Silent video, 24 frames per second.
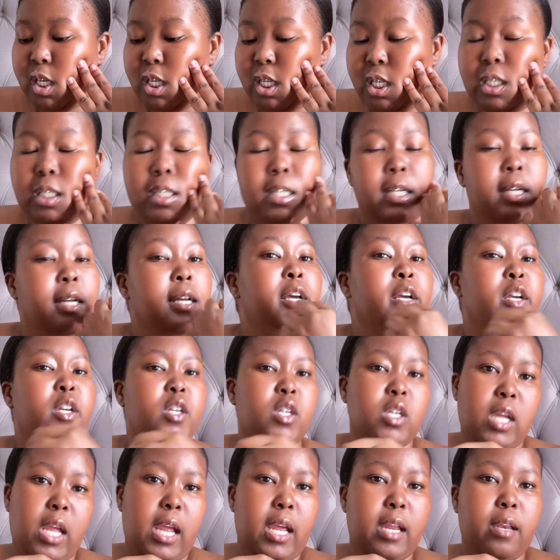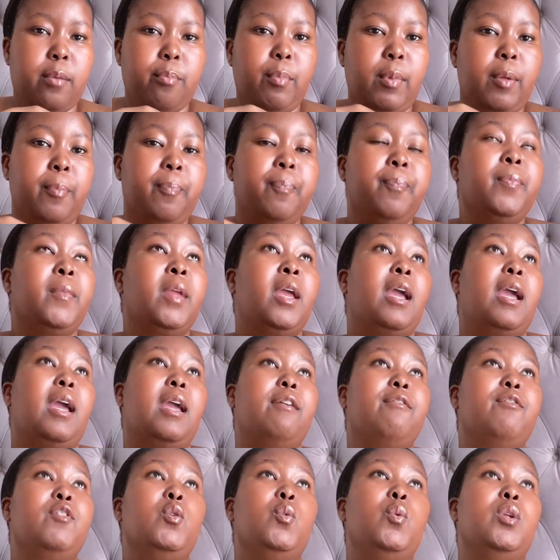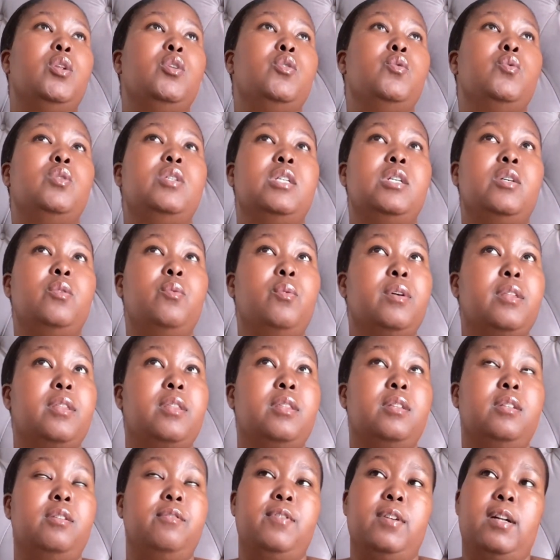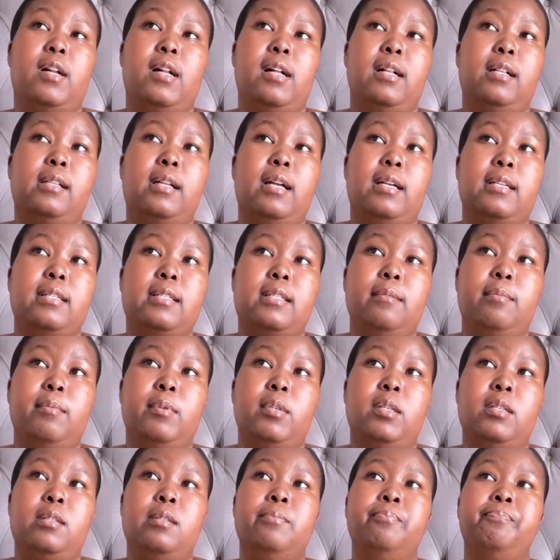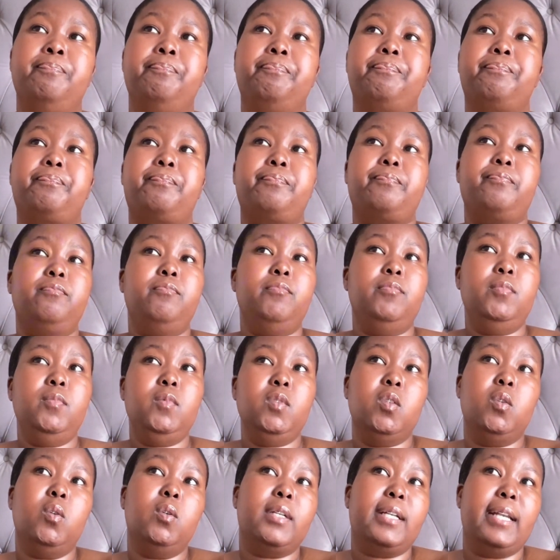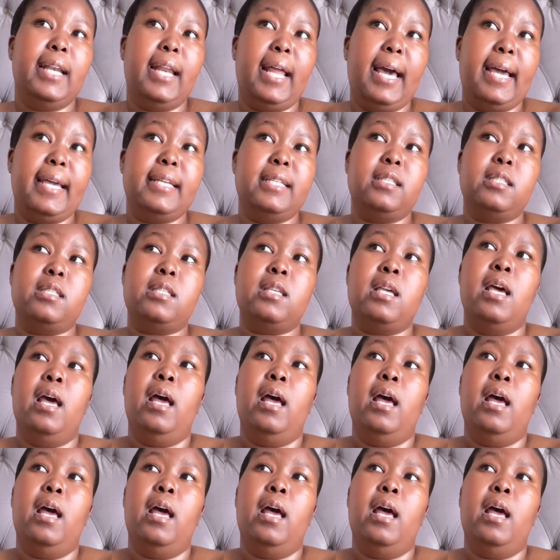and you get me. Even when you deal with difficult customers or clients,